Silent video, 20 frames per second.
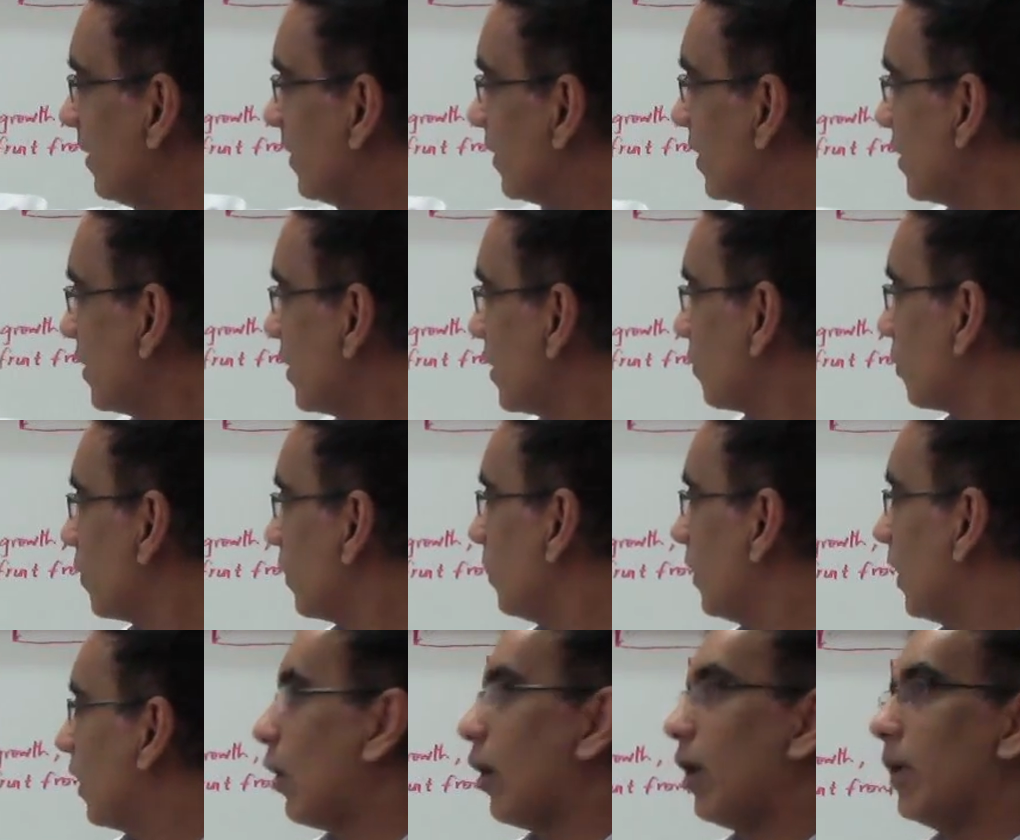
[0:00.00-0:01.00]
This is what
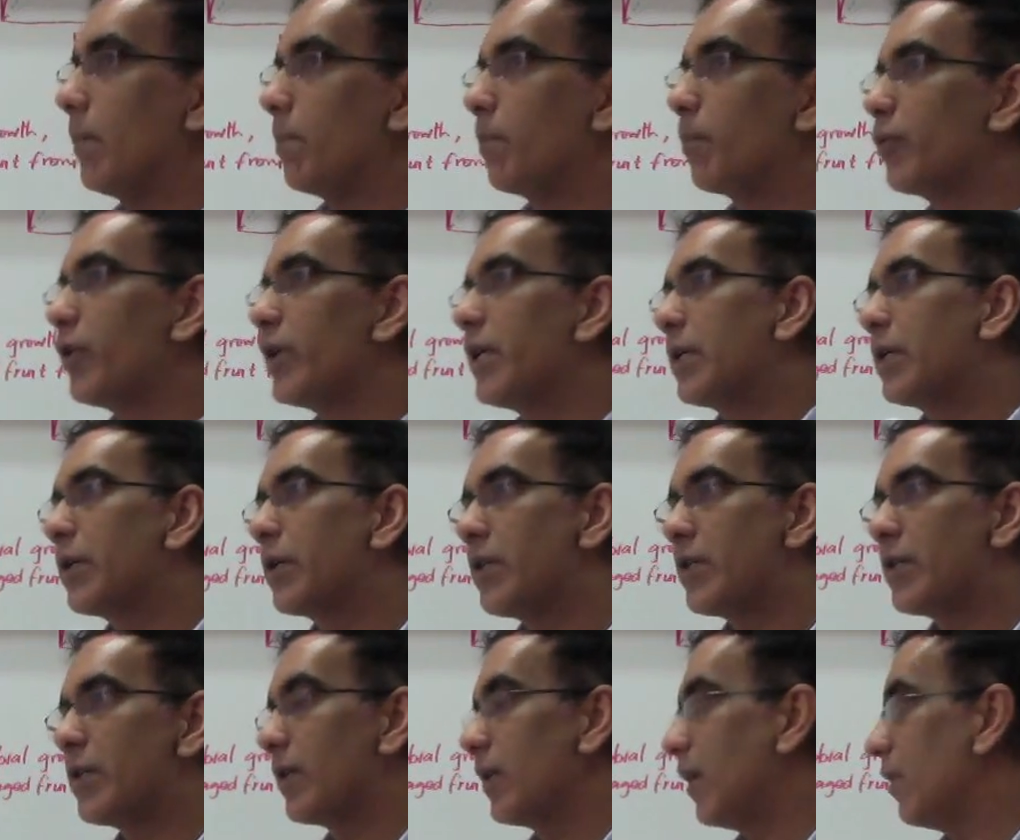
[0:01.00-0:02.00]
we call a
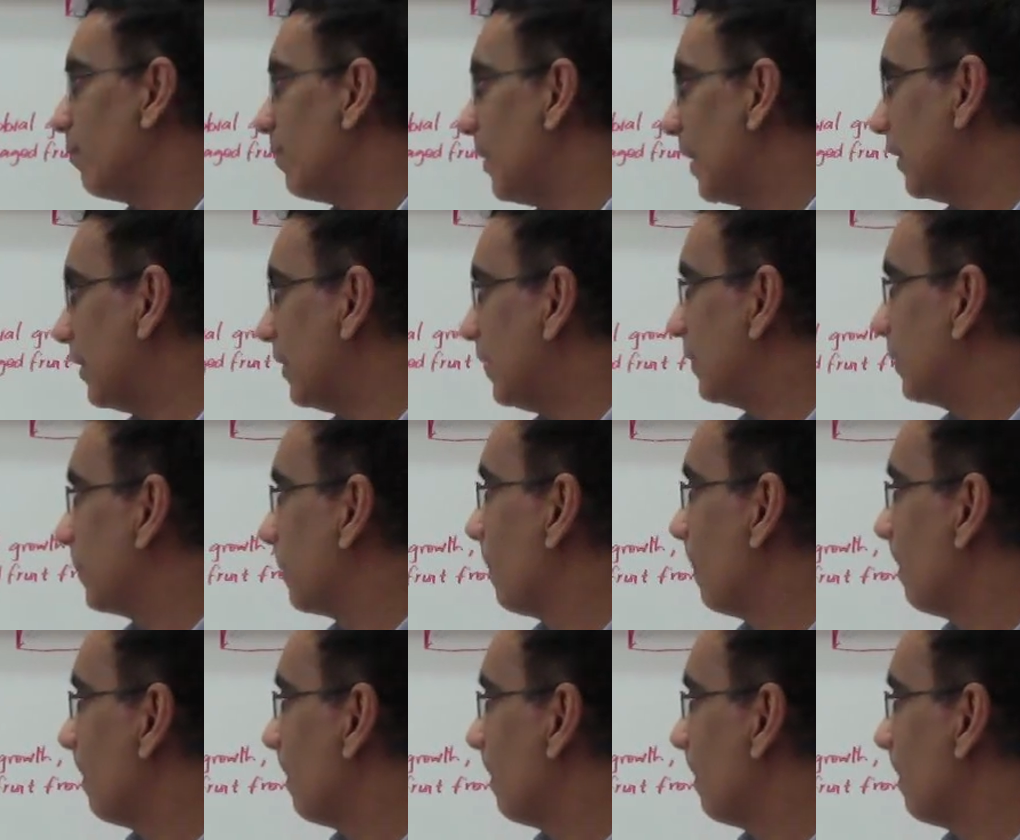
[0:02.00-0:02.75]
precursor of melanin.